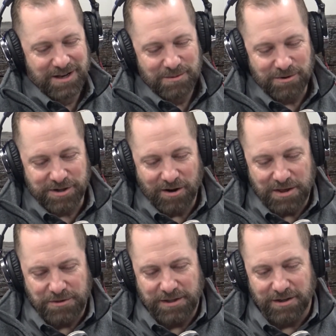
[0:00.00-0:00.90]
But you know, I
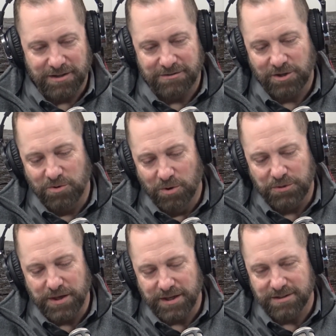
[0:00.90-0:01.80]
think the cool
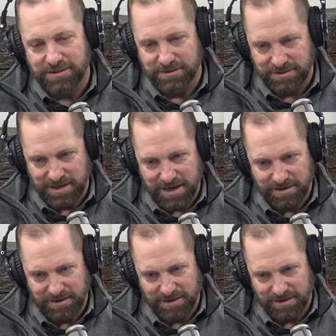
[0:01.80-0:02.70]
thing is that
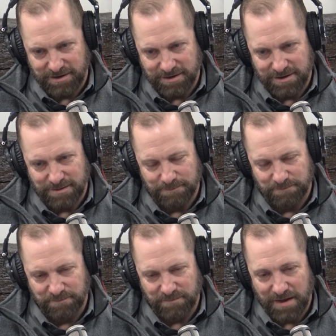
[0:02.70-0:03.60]

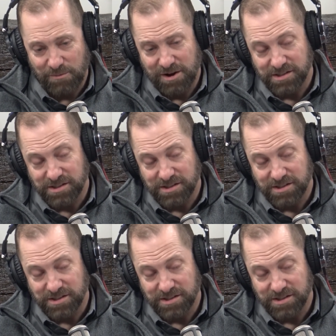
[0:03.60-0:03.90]
I wanted